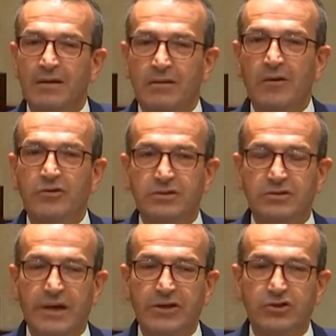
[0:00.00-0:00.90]
those
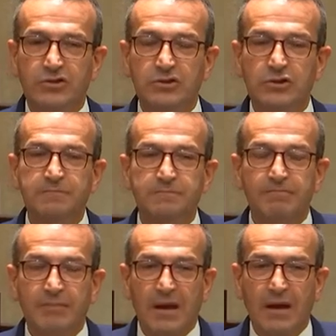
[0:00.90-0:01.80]
stations
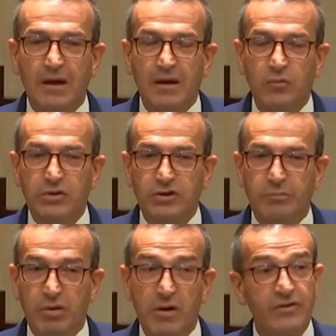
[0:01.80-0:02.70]
uh, which are
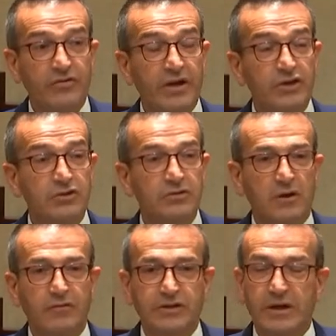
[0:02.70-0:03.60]
priority stations
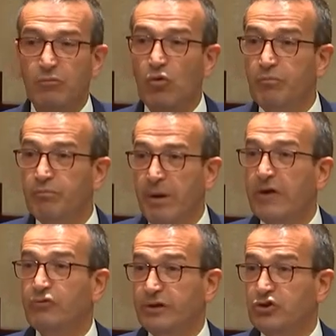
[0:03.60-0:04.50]
obviously get more
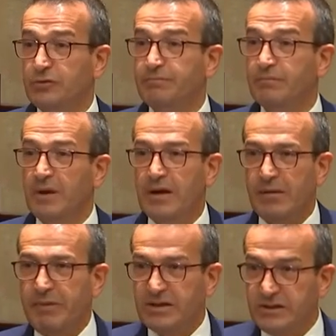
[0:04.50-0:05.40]
patronage, and
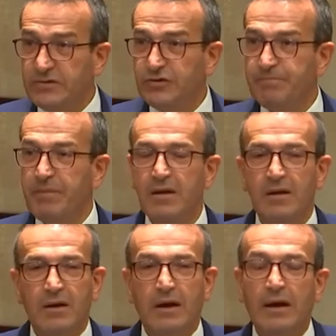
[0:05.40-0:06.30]
that makes sense.
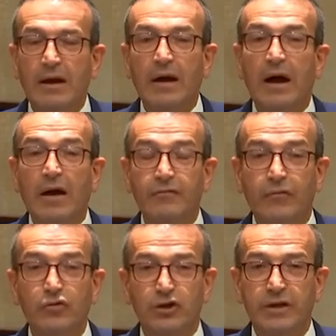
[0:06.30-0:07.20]
Uh,
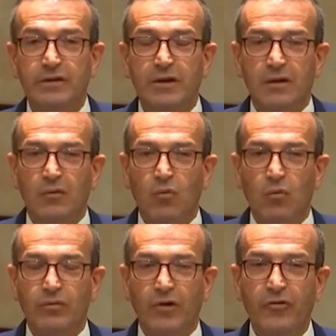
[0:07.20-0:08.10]
unfortunately,
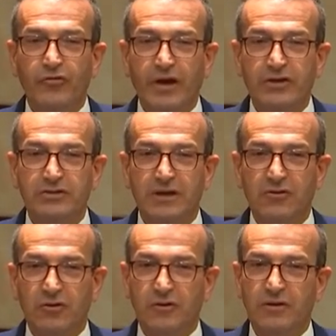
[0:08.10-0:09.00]
those stations are
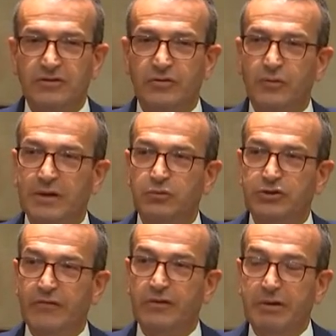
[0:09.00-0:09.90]
not necessarily the ones
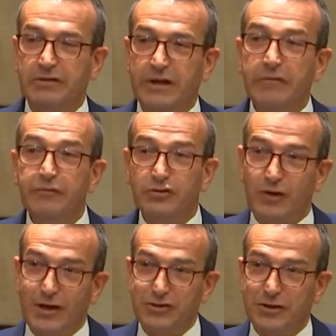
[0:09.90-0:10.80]
which have the best
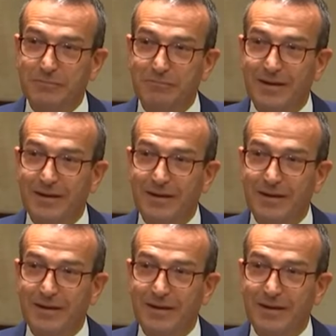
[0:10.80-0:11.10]
infrastructure,